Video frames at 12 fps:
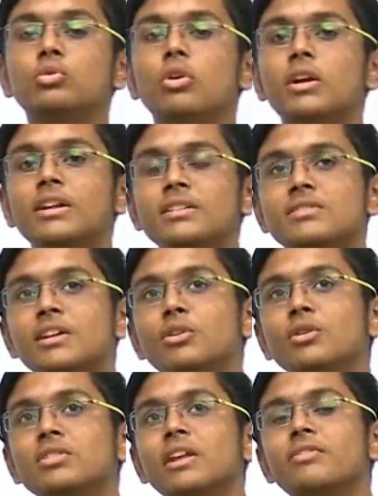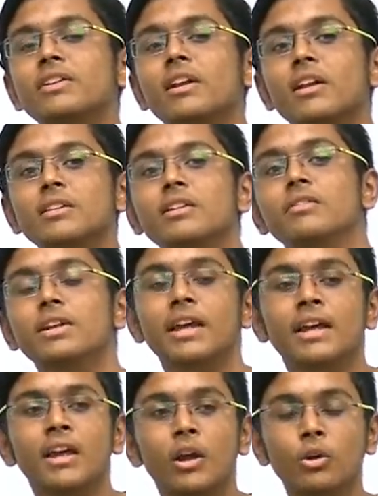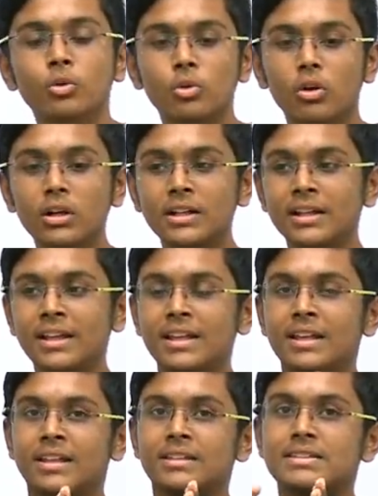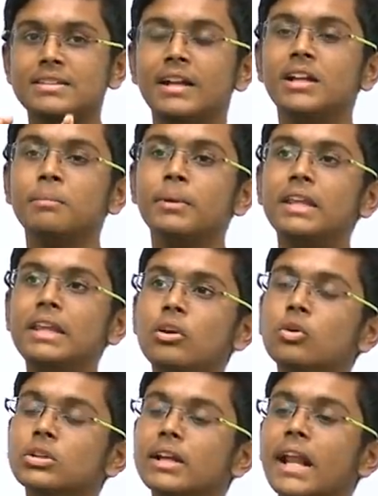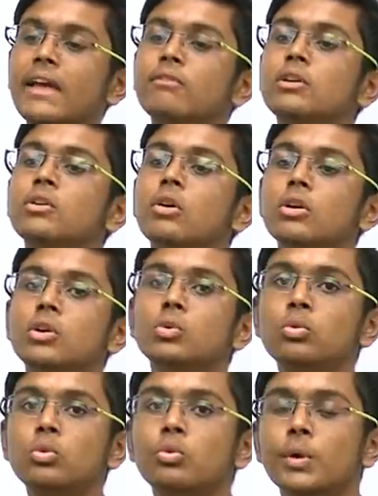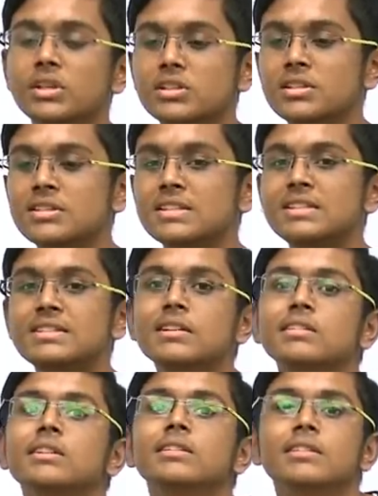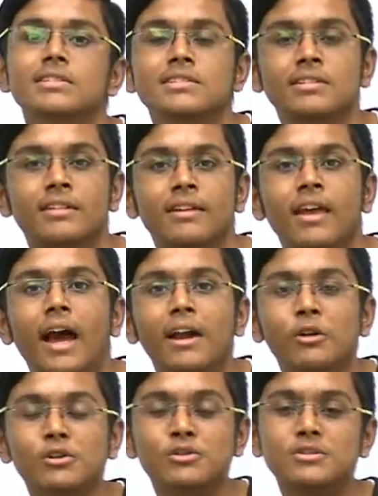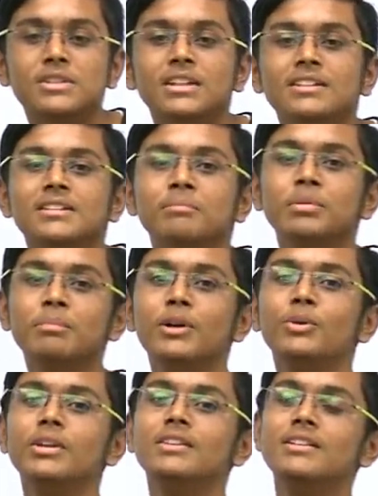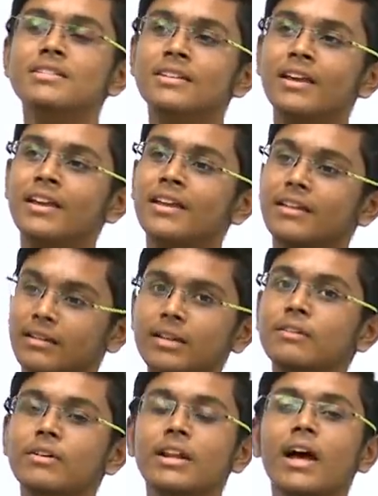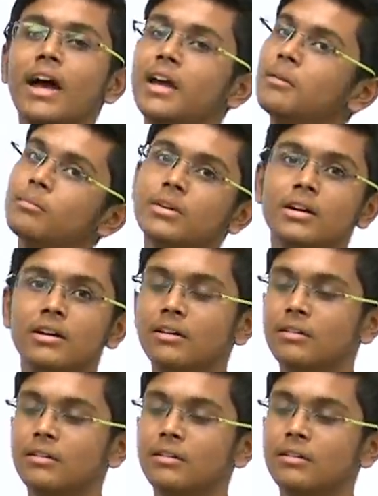do not restrict yourself in another way. Like do not set up an ego that I will not do questions easier than this. I'll also seen some people doing this. Even I am,